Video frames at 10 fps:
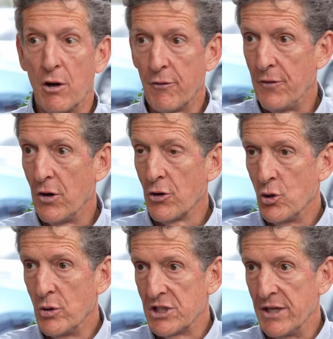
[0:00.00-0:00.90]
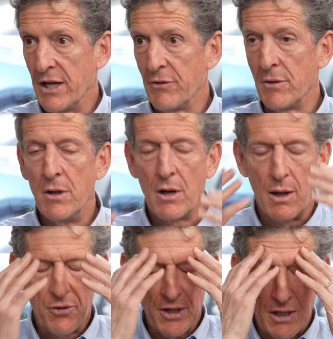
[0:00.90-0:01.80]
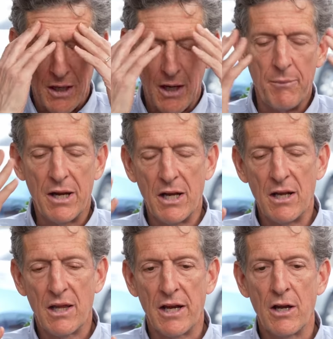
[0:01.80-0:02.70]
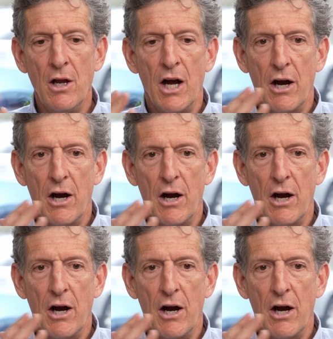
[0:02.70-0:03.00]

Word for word: Our Father who is in heaven, I'm thinking, I'm beginning to think,